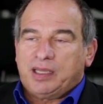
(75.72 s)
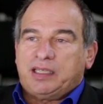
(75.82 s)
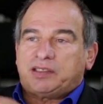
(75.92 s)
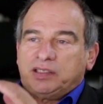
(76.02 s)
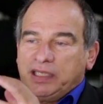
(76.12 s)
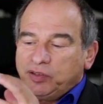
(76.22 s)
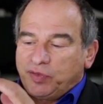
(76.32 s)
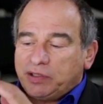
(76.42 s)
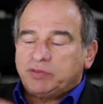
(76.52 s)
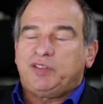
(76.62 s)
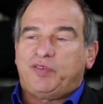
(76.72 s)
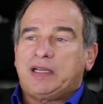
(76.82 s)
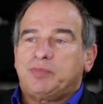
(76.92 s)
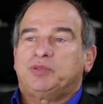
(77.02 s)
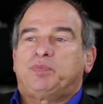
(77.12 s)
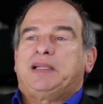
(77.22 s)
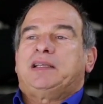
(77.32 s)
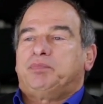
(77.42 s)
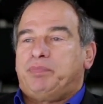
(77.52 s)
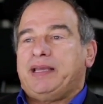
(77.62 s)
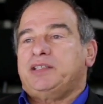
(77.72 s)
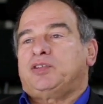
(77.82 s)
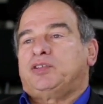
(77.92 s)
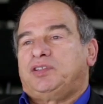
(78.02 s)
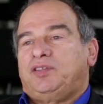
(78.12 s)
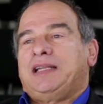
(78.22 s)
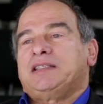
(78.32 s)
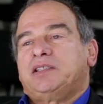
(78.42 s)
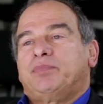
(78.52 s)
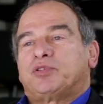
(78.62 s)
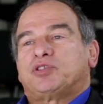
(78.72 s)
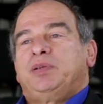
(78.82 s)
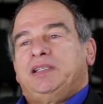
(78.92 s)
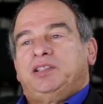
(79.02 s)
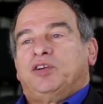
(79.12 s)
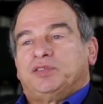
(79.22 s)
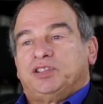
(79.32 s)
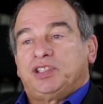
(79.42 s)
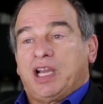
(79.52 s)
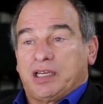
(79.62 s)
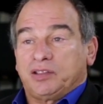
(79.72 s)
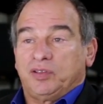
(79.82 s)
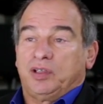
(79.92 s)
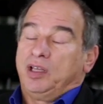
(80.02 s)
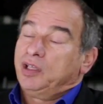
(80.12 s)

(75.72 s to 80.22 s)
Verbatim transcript: That's an individual development plan based on the talents and possibility of the child,